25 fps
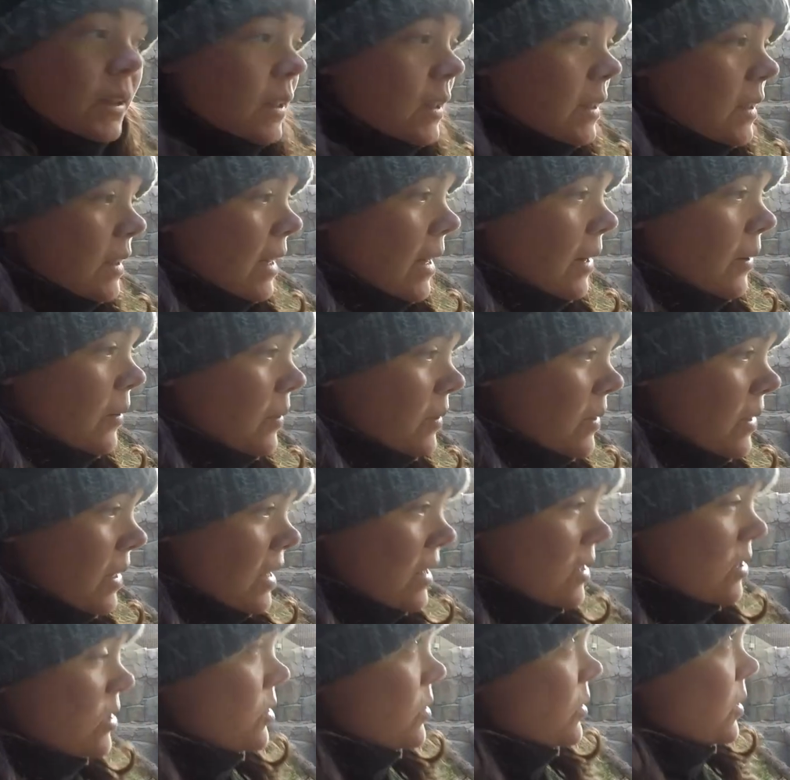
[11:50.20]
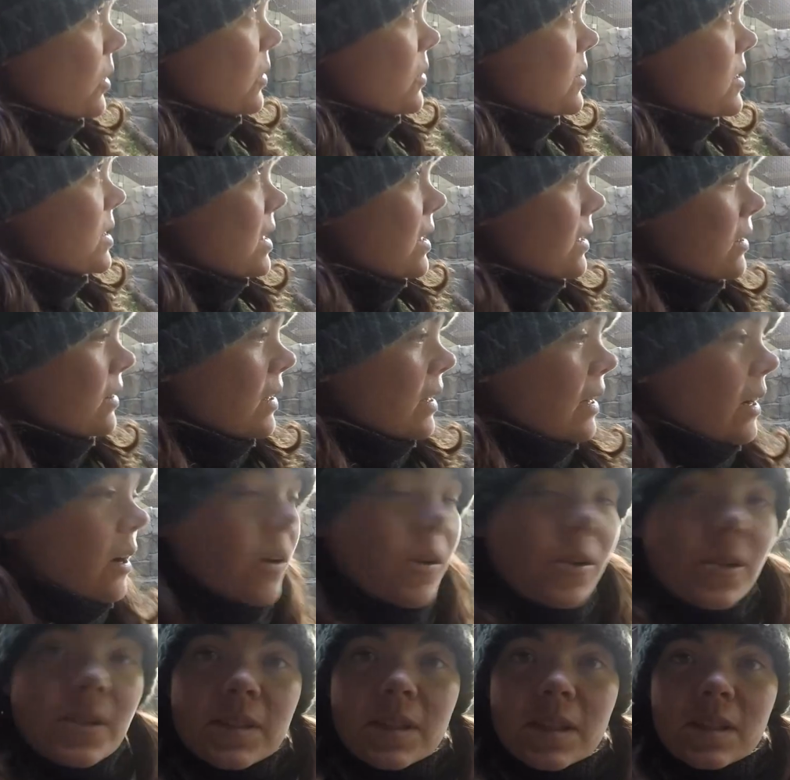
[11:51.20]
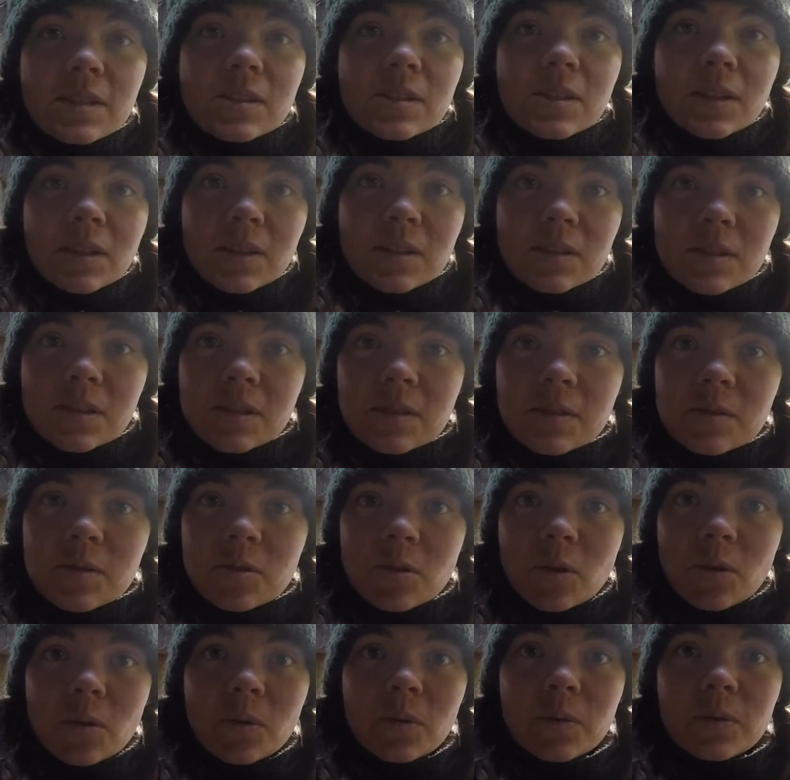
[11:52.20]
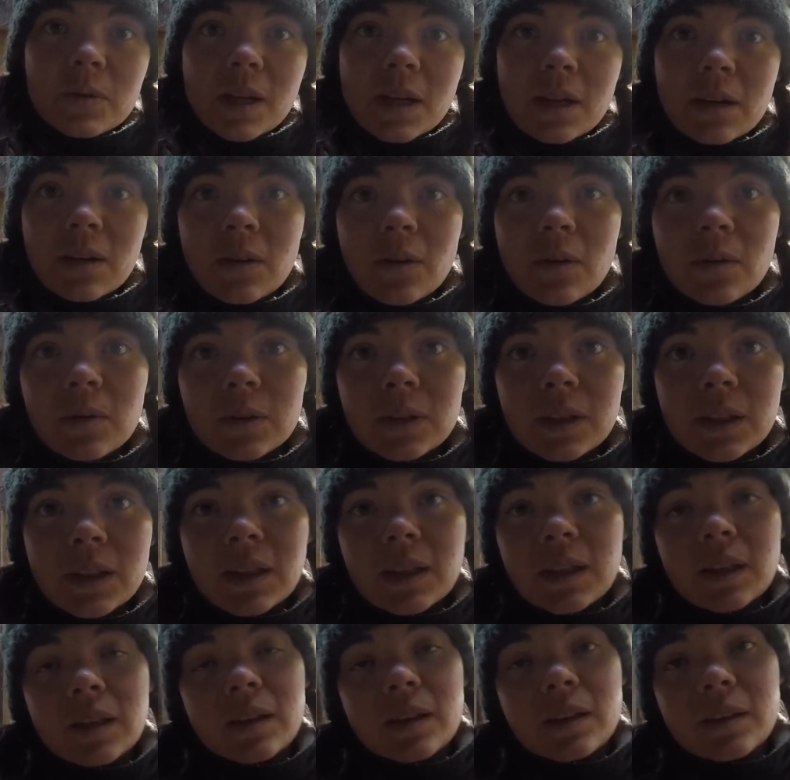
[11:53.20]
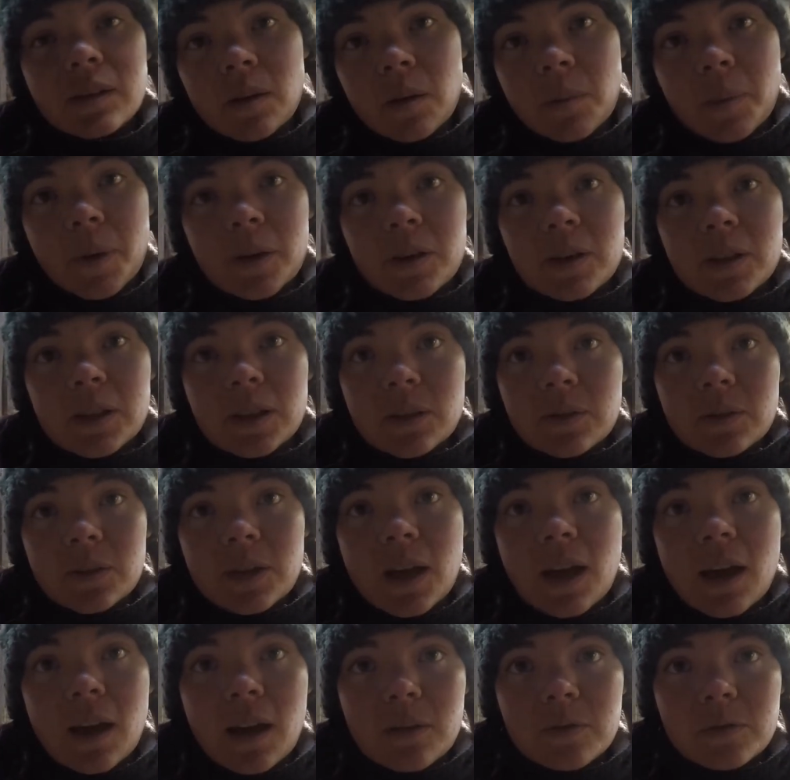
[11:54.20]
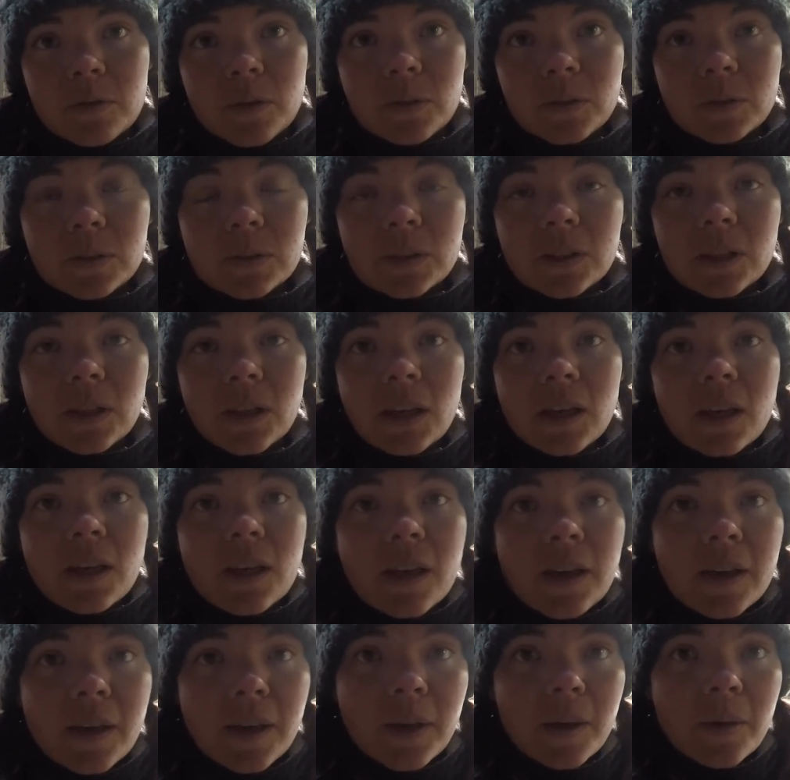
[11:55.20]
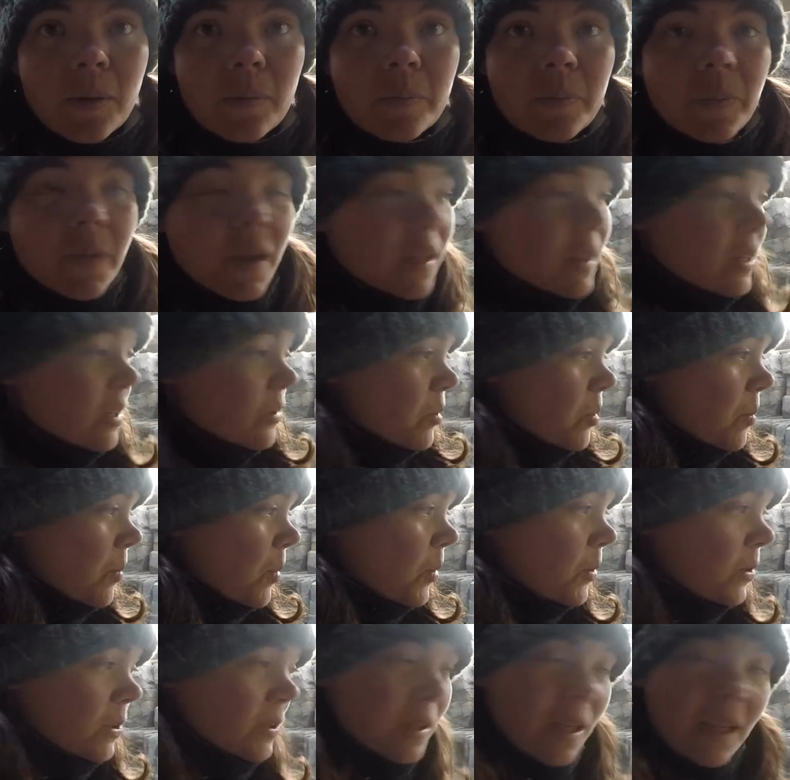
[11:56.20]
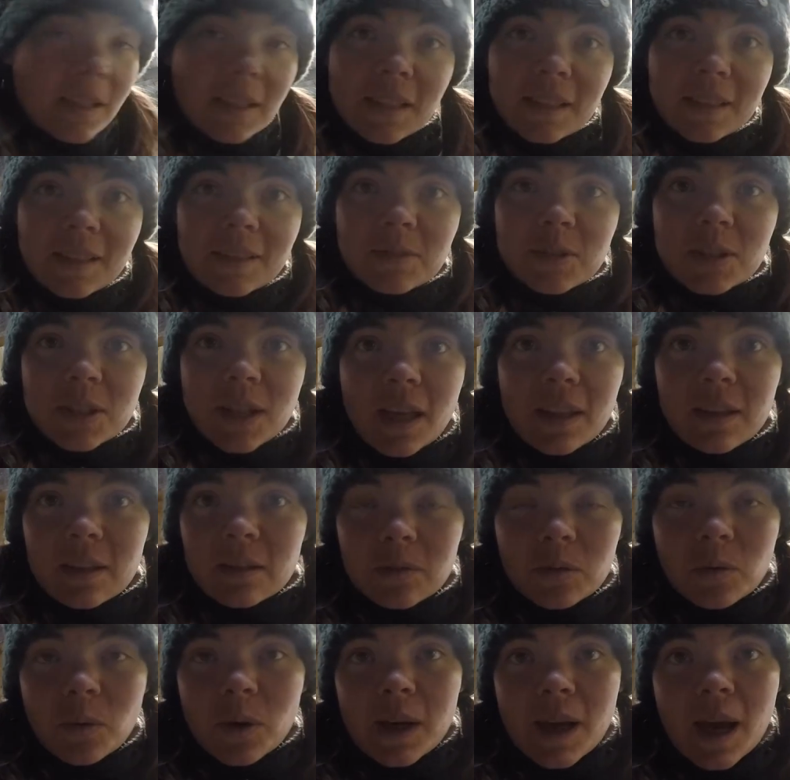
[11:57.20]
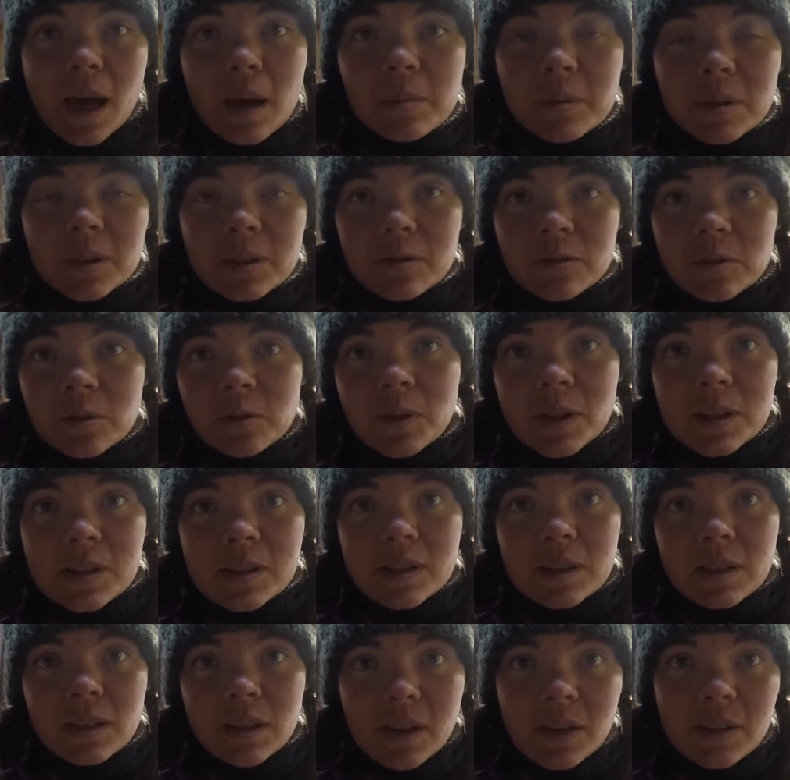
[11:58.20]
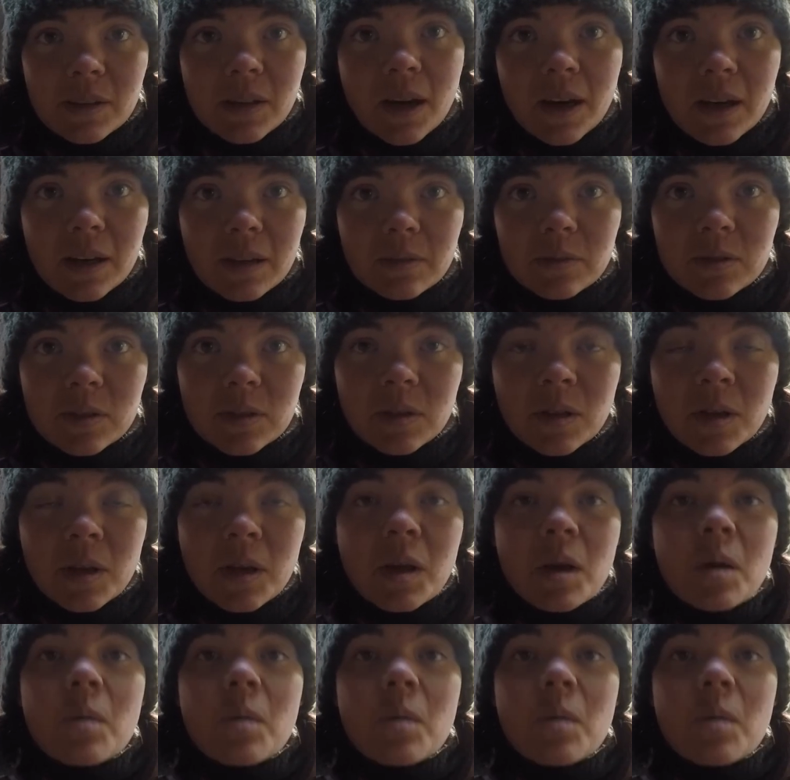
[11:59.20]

Now, these two girls here, they are sisters, so they're only about a year and a half old, um, and they will more than likely live together quite happily for the rest of their lives.